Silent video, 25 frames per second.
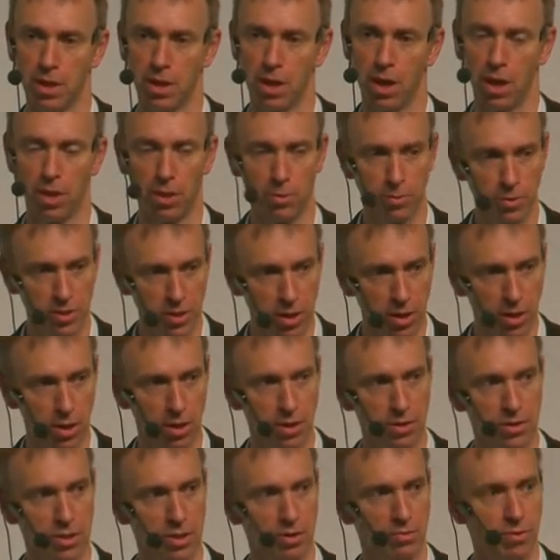And there was a
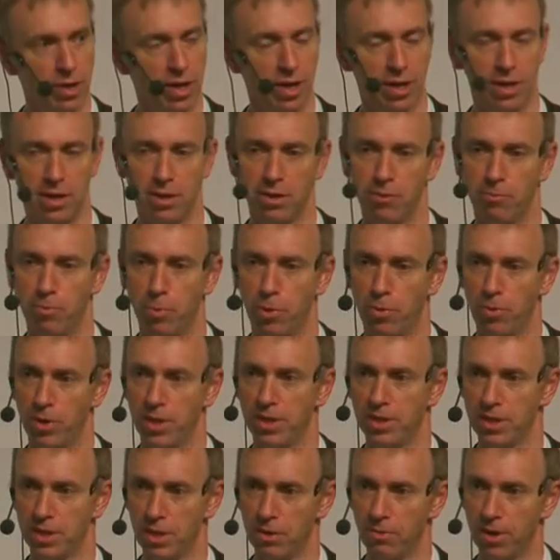lot of kind of
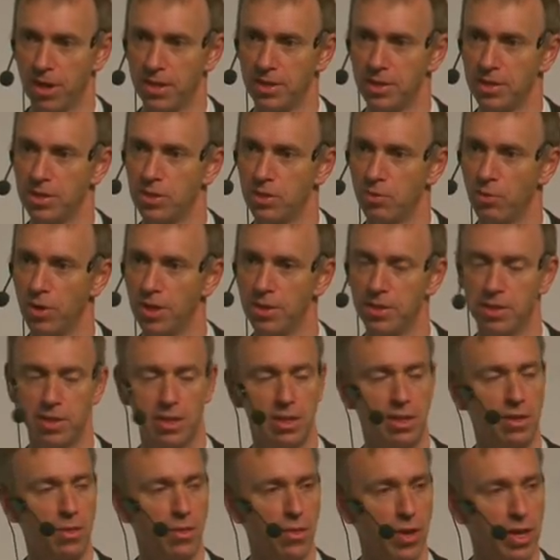Pareto 80
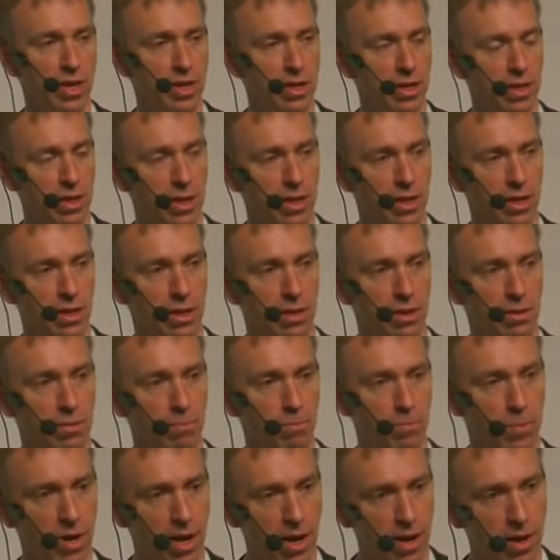20 thinking
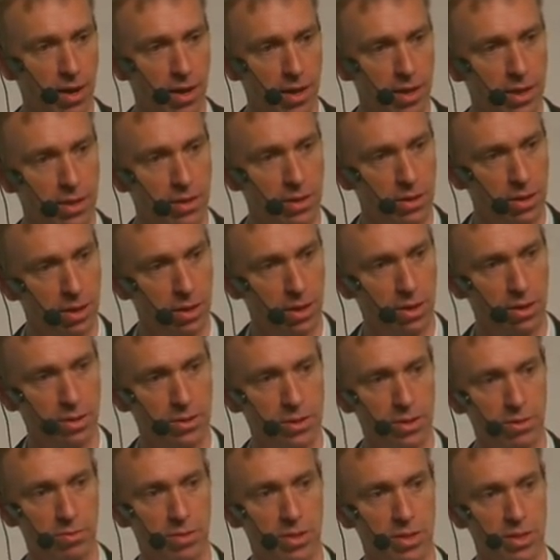behind a
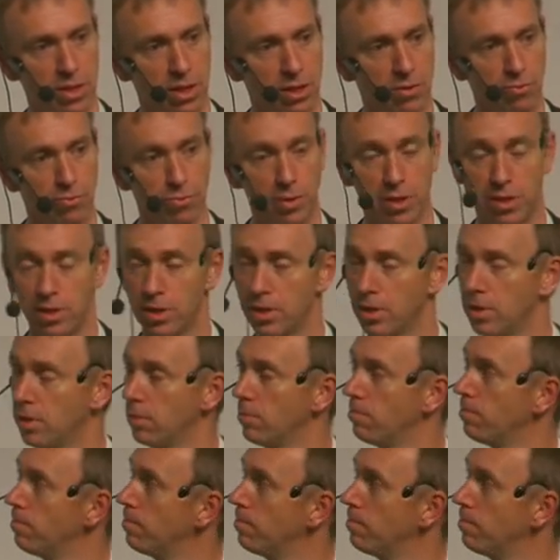lot of the stuff we did.